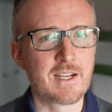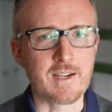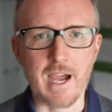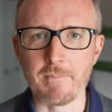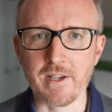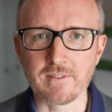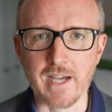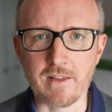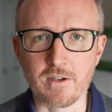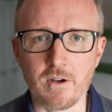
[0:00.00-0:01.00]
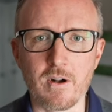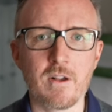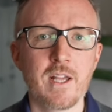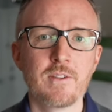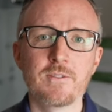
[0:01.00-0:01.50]
Not my style at
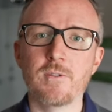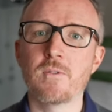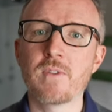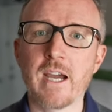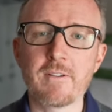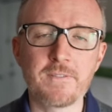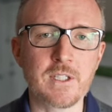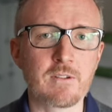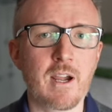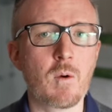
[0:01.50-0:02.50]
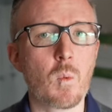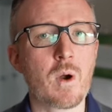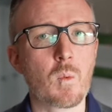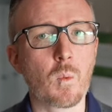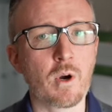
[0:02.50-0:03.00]
all. So you've got to figure out
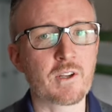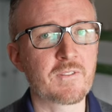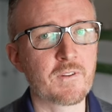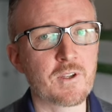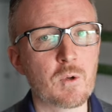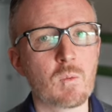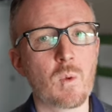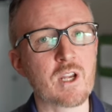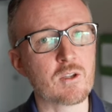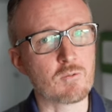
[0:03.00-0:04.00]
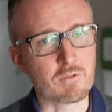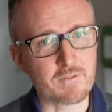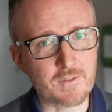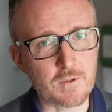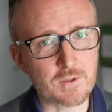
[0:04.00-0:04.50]
what works for you and what you
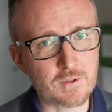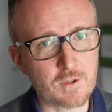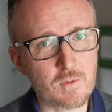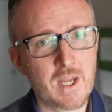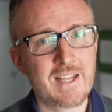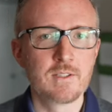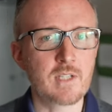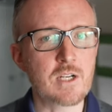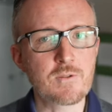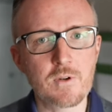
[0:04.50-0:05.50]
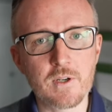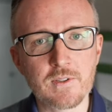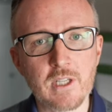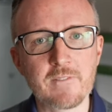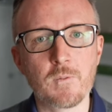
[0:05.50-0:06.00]
refuse to do. Stay true to
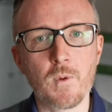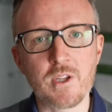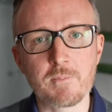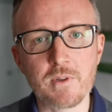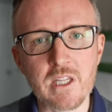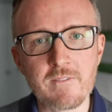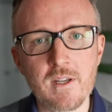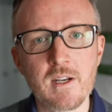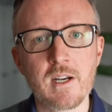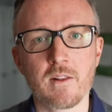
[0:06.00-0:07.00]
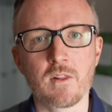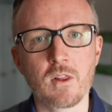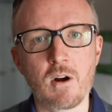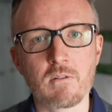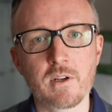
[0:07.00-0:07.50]
yourself and what you believe in, and in the
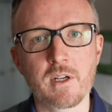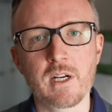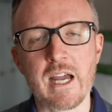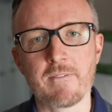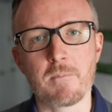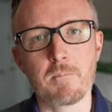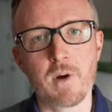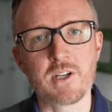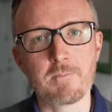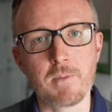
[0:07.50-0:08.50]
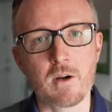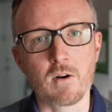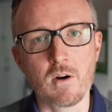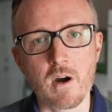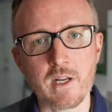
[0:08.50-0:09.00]
long run, you're going to have a much
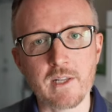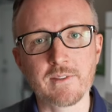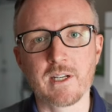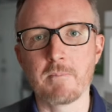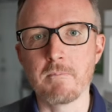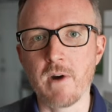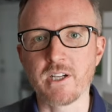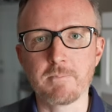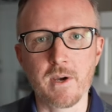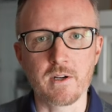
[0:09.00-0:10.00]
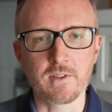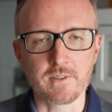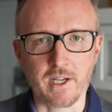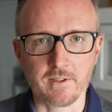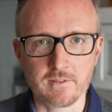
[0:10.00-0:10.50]
better audience and a much better
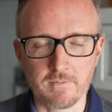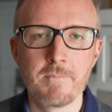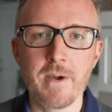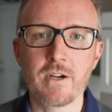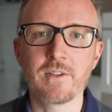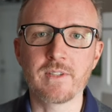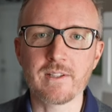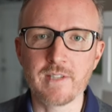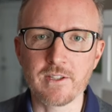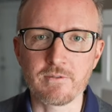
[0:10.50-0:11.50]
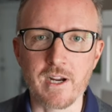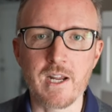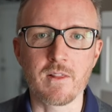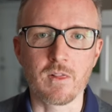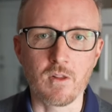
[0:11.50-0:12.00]
success
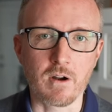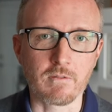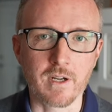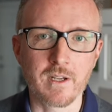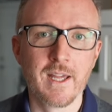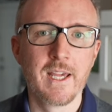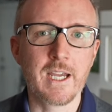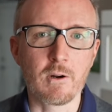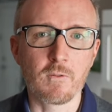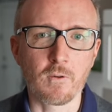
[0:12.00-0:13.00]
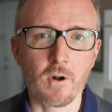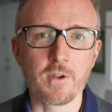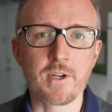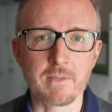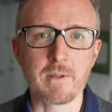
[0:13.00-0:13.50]
rate in the long run. And overall,
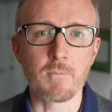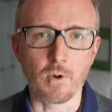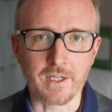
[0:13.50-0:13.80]
you're going to be more